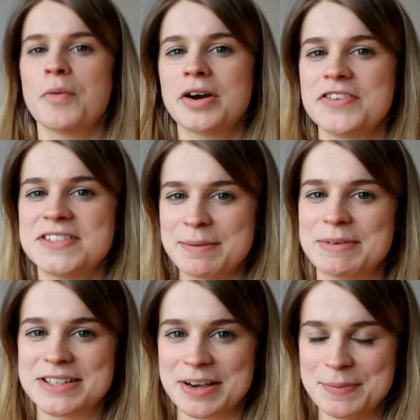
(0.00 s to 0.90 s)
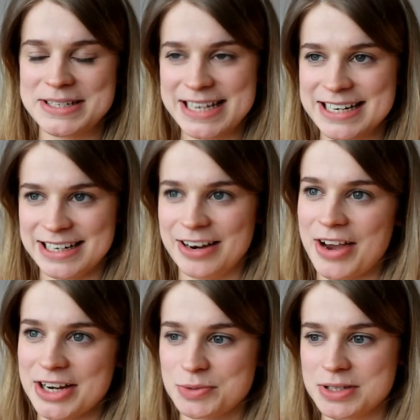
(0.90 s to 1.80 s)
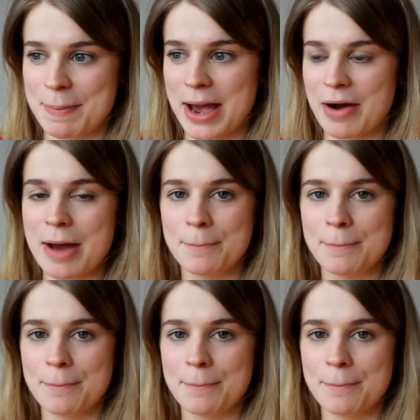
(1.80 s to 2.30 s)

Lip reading: One of the segments I particularly liked was about a